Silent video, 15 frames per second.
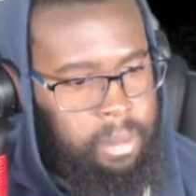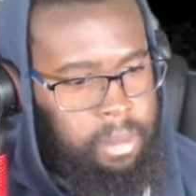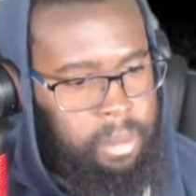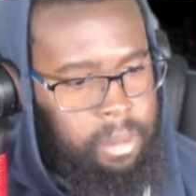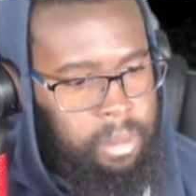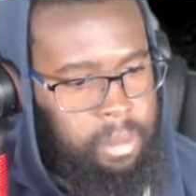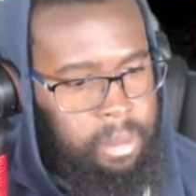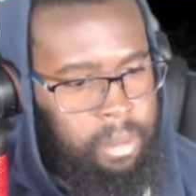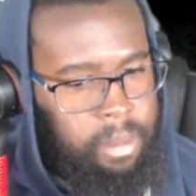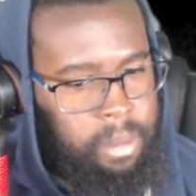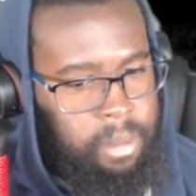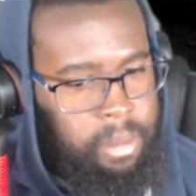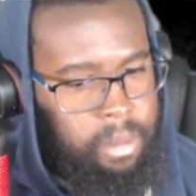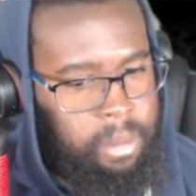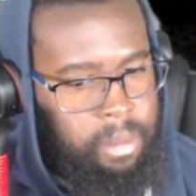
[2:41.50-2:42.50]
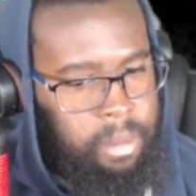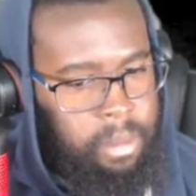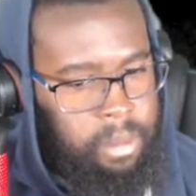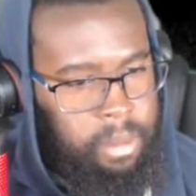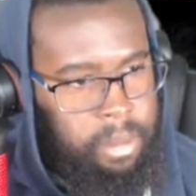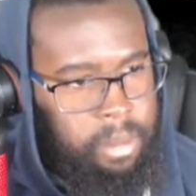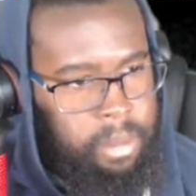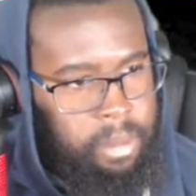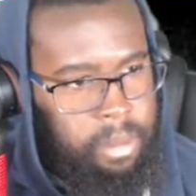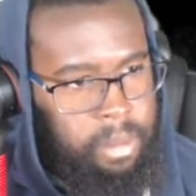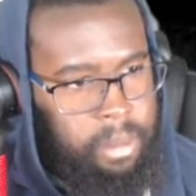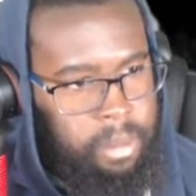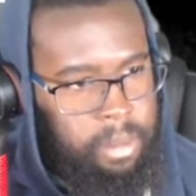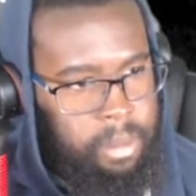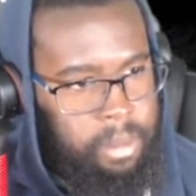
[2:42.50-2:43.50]

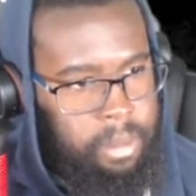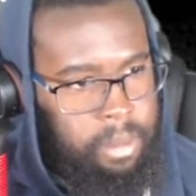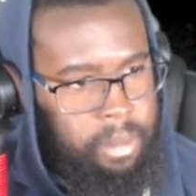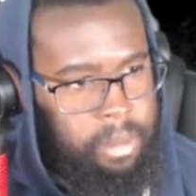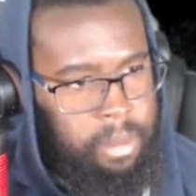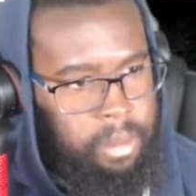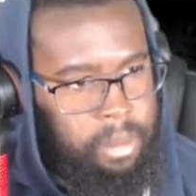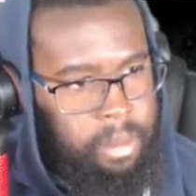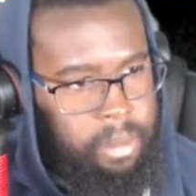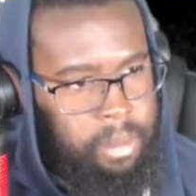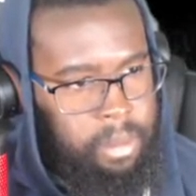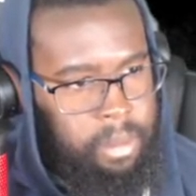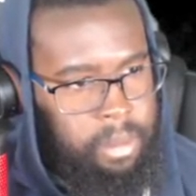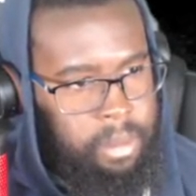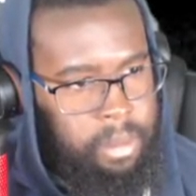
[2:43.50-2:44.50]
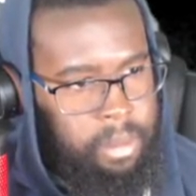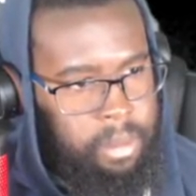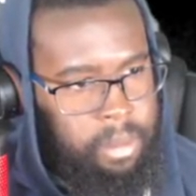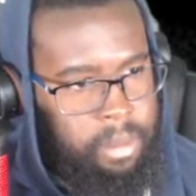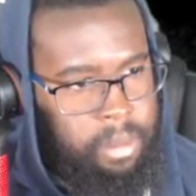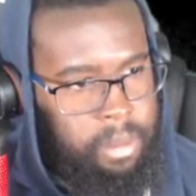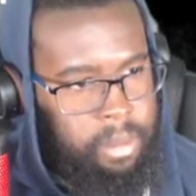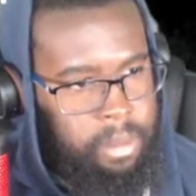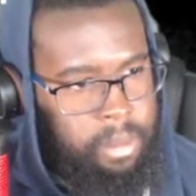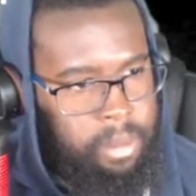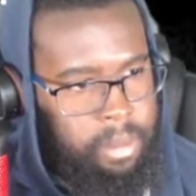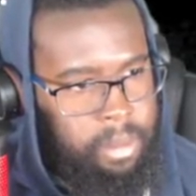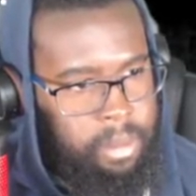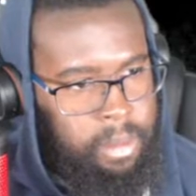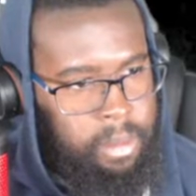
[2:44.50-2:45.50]

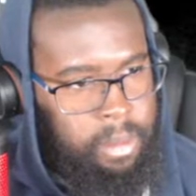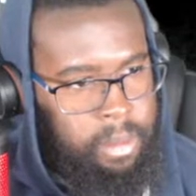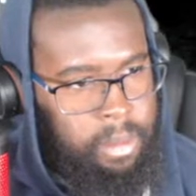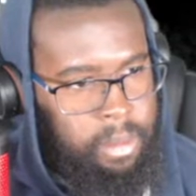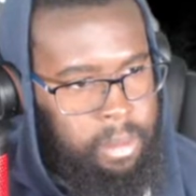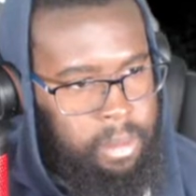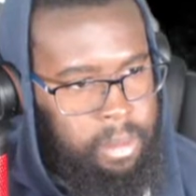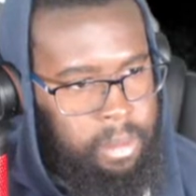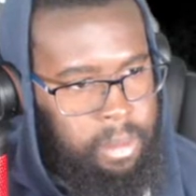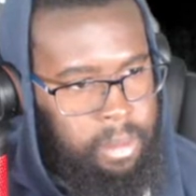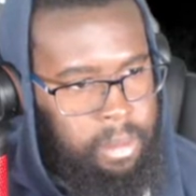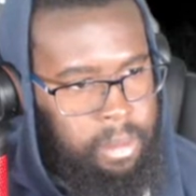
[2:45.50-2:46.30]
The person shown says nothing.